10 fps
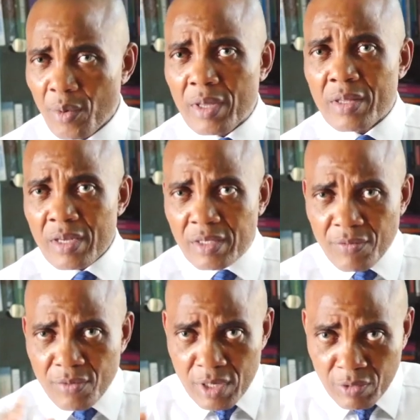in the
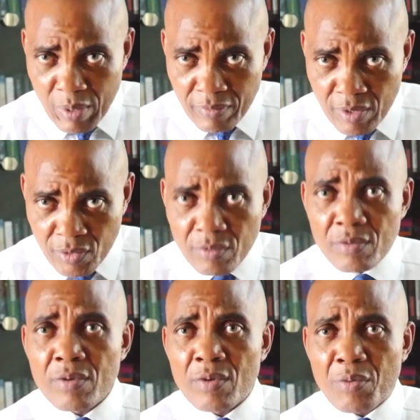civil
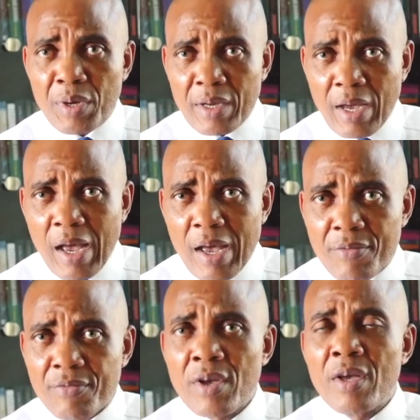dispensation we
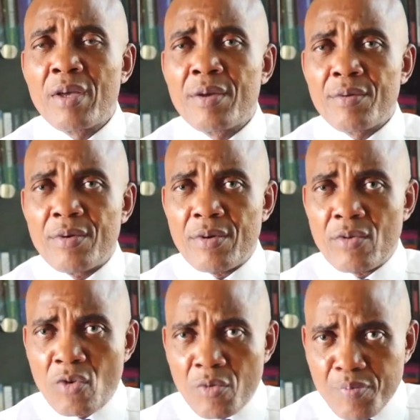have,
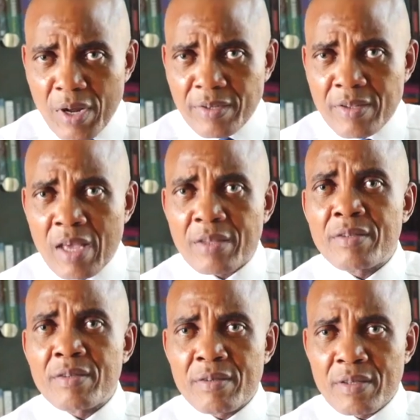no
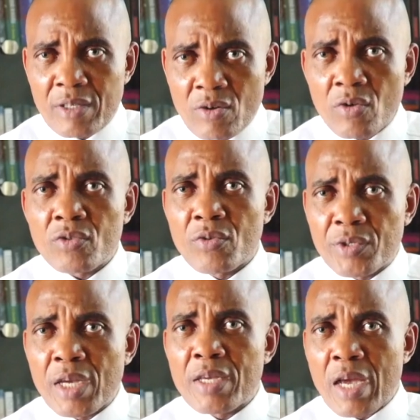president goes to
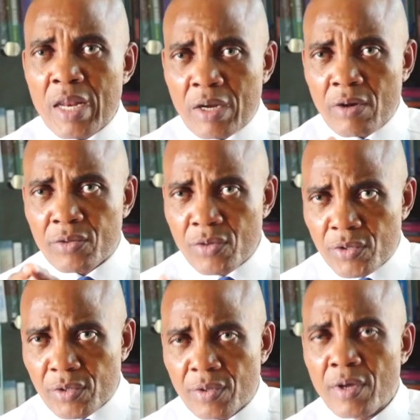change any
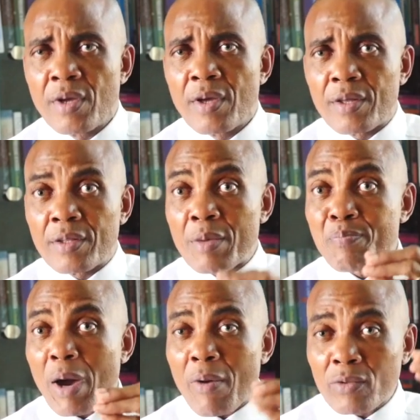constitution. The
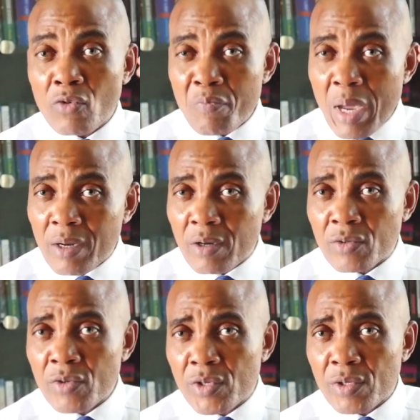power to make
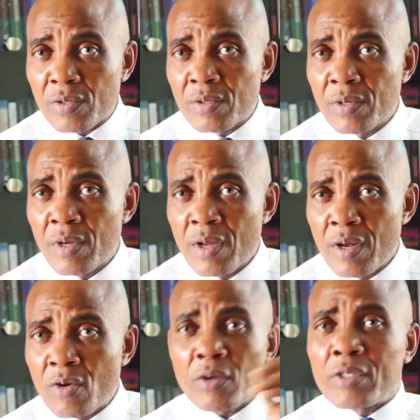constitution,
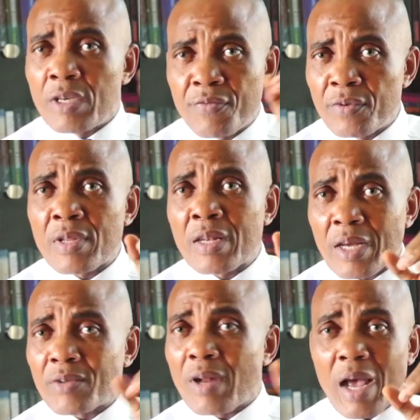not even the
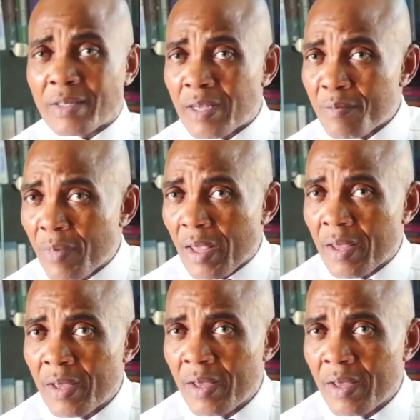National Assembly,